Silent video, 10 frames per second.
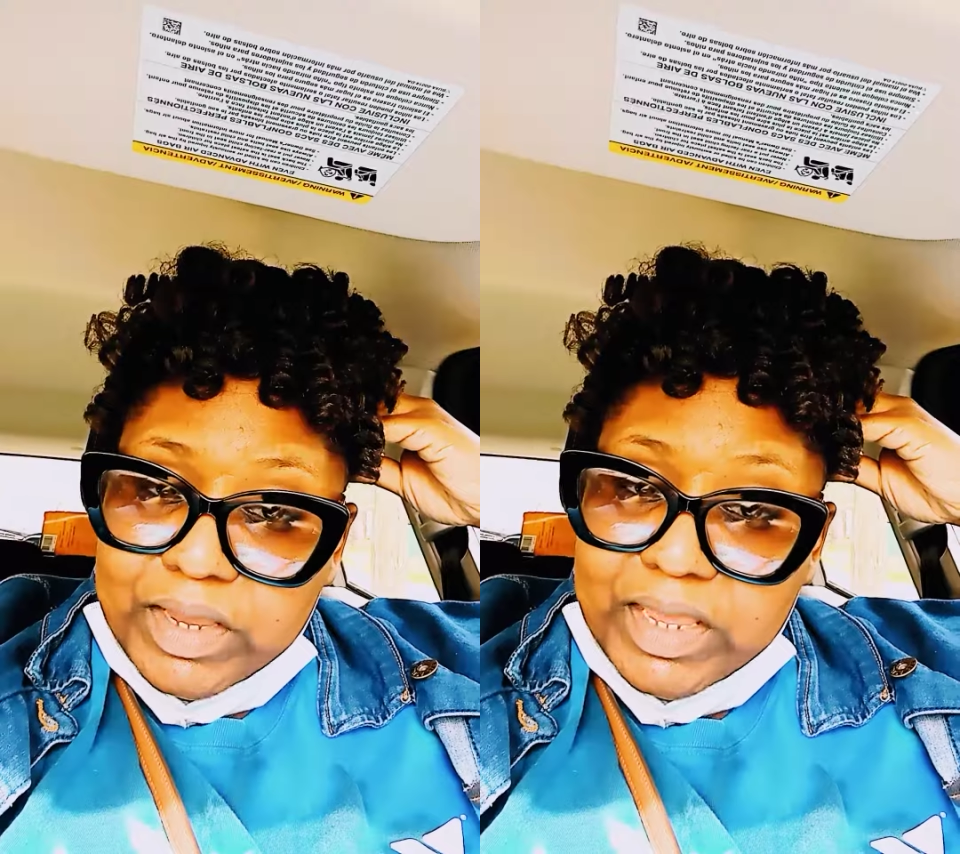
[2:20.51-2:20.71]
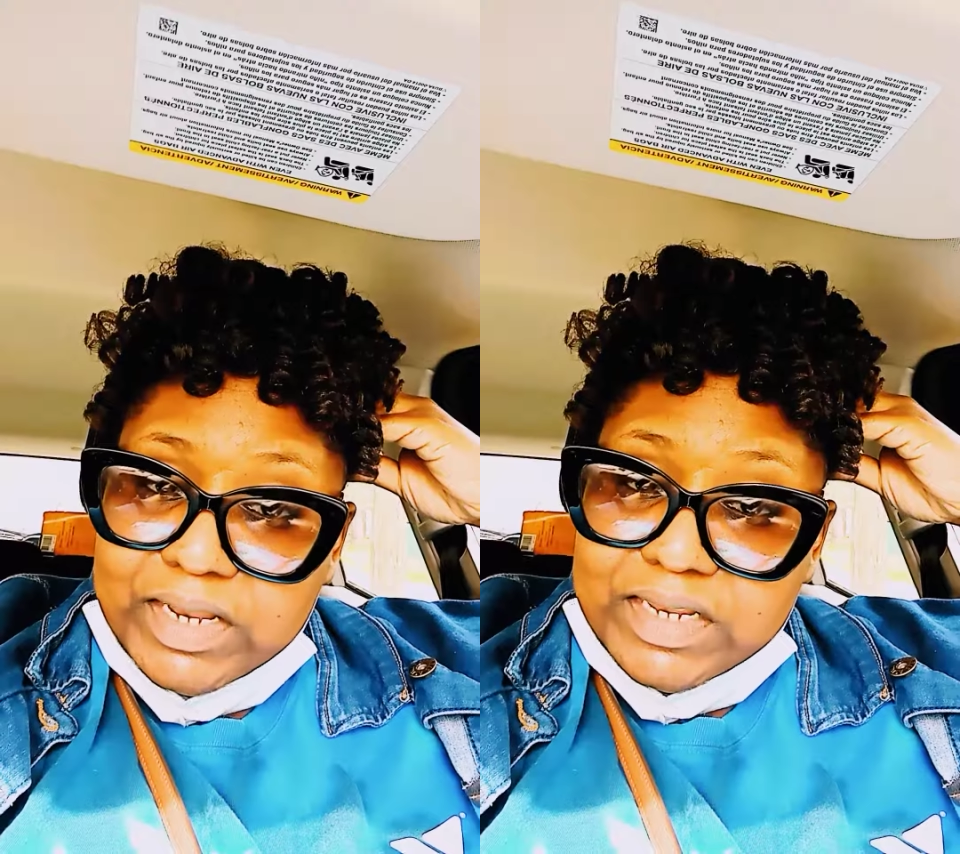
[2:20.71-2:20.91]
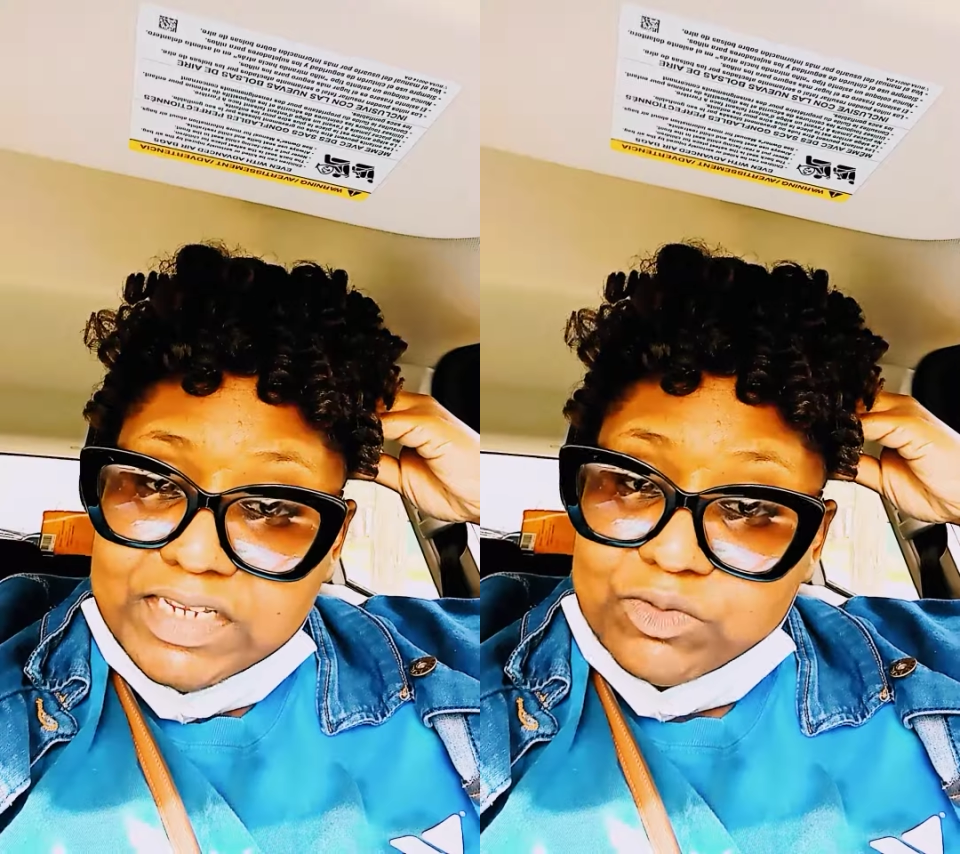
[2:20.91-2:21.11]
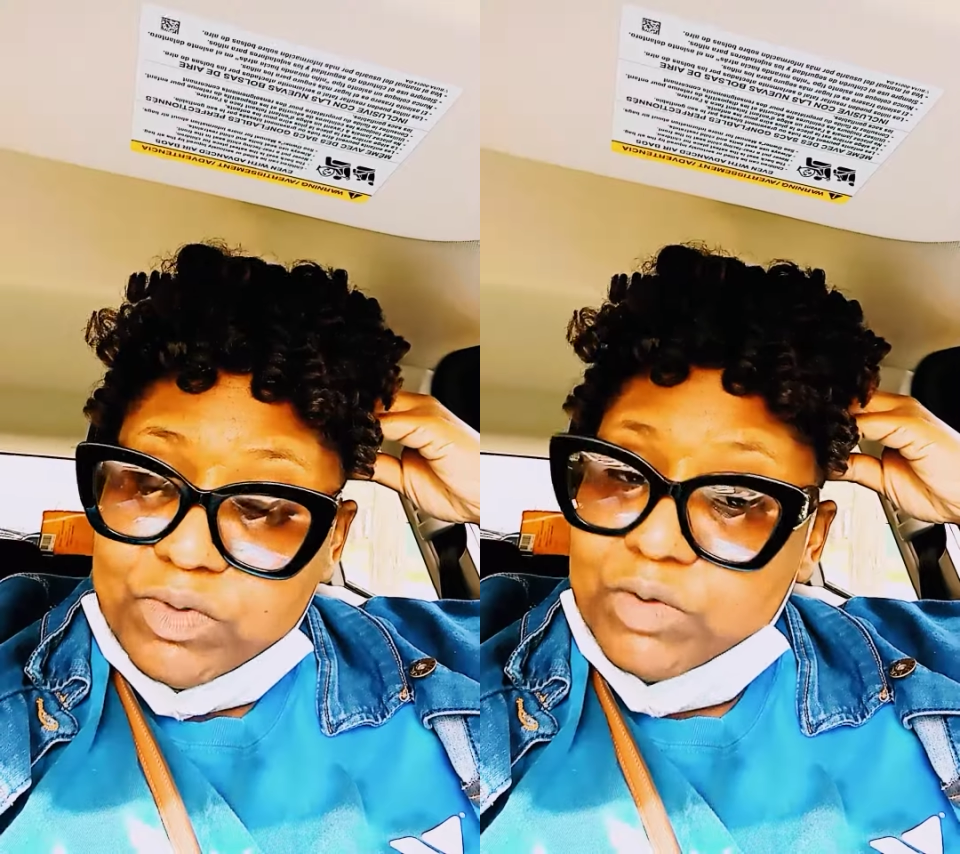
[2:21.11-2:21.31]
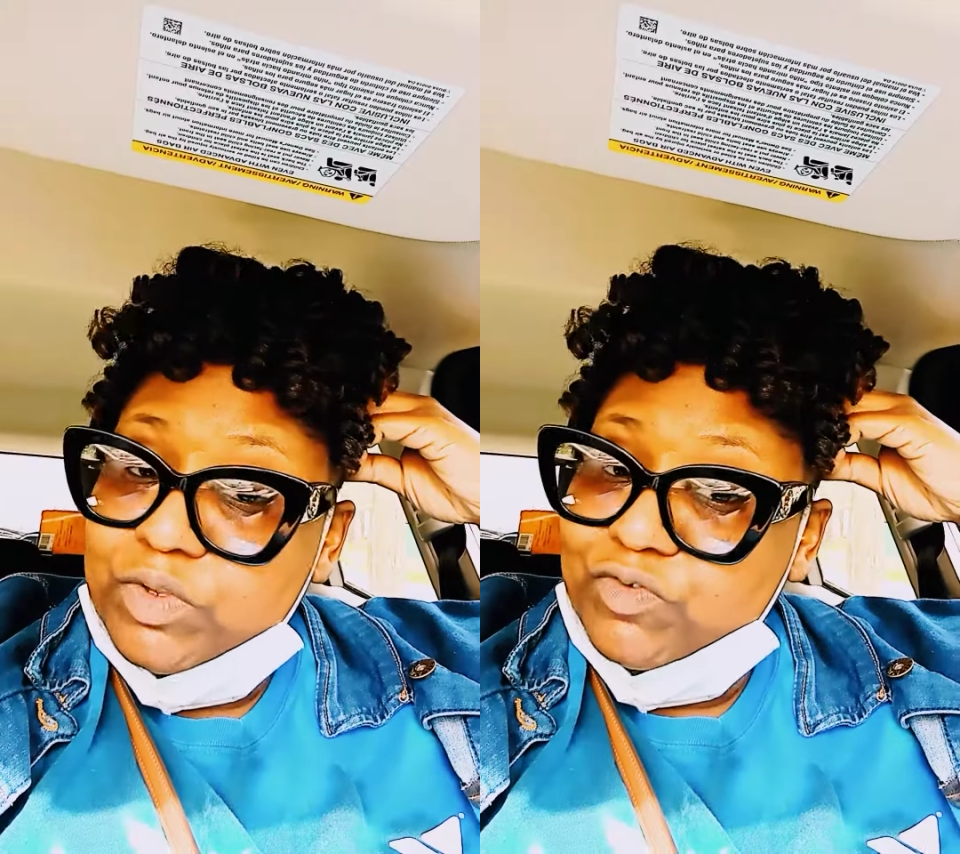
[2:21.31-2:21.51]
And this
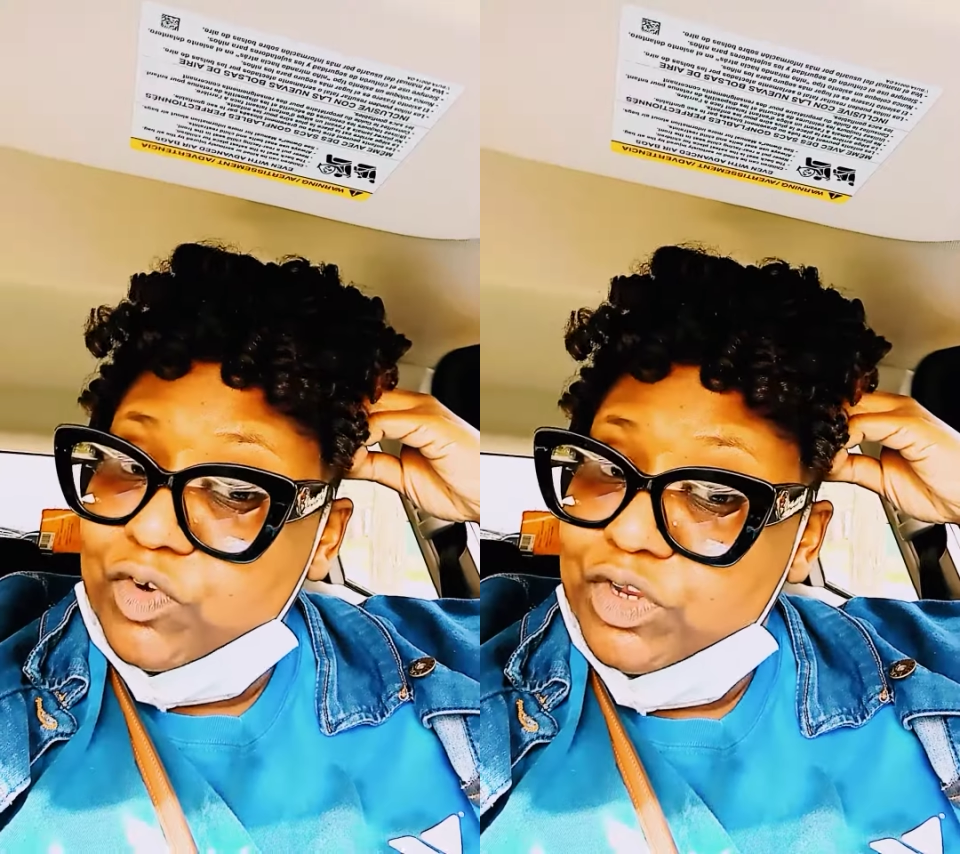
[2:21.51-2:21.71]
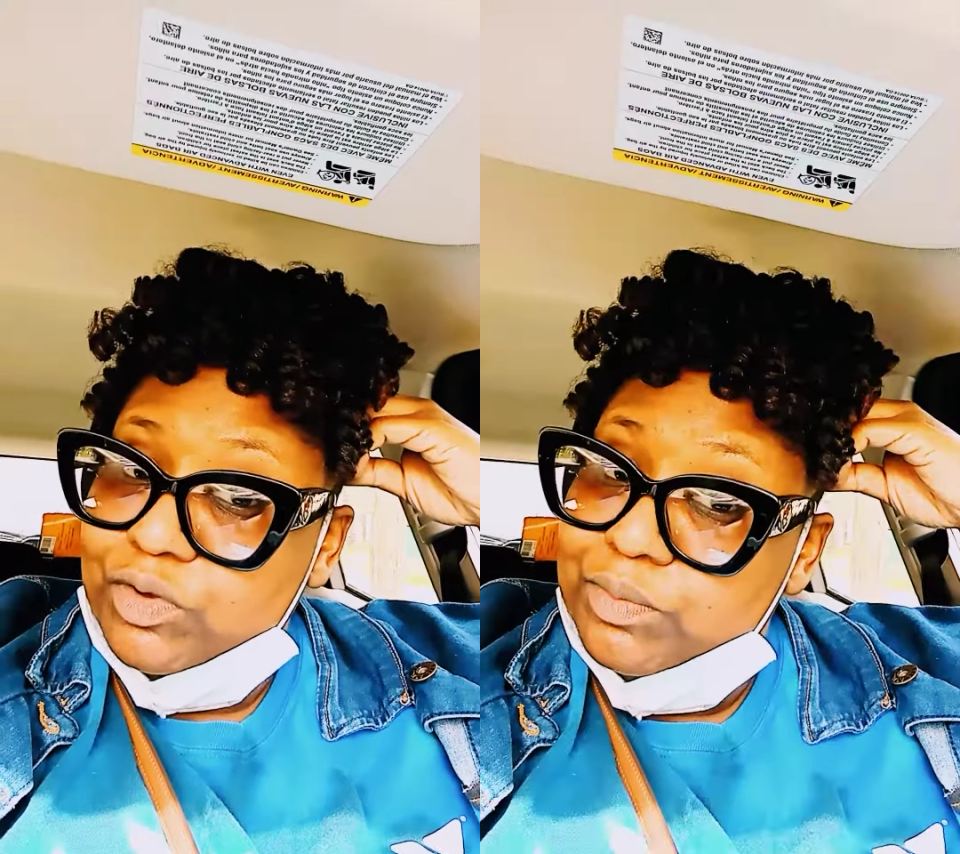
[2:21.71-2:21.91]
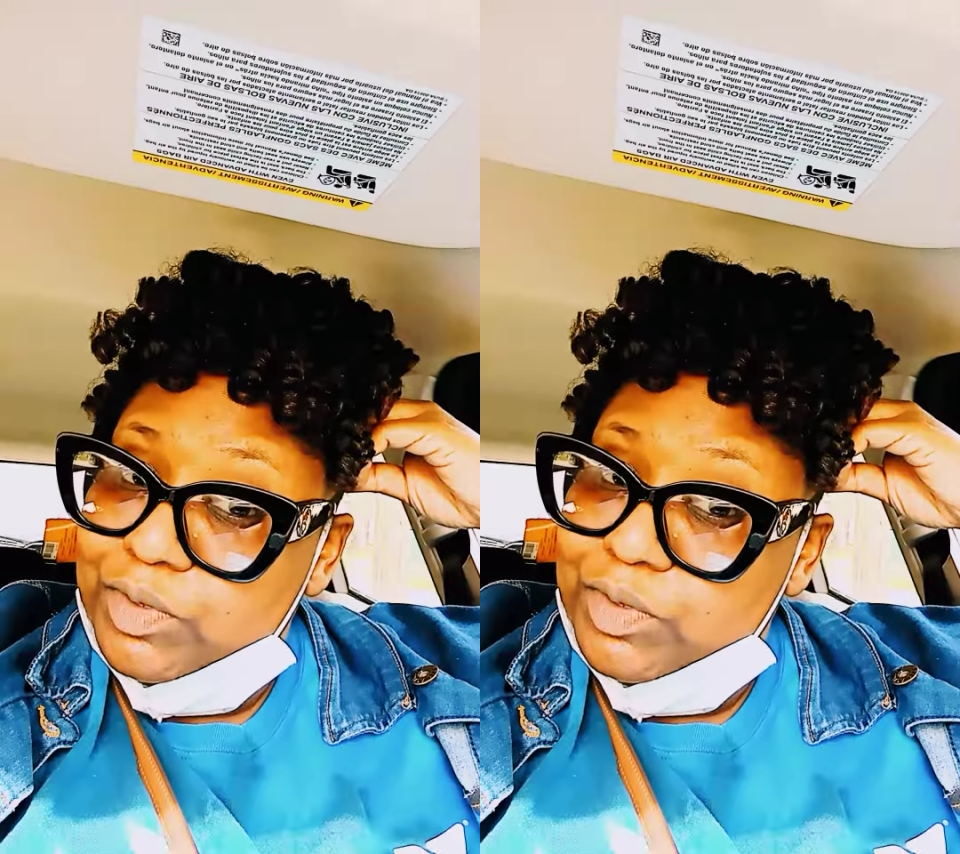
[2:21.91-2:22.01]
one was for you,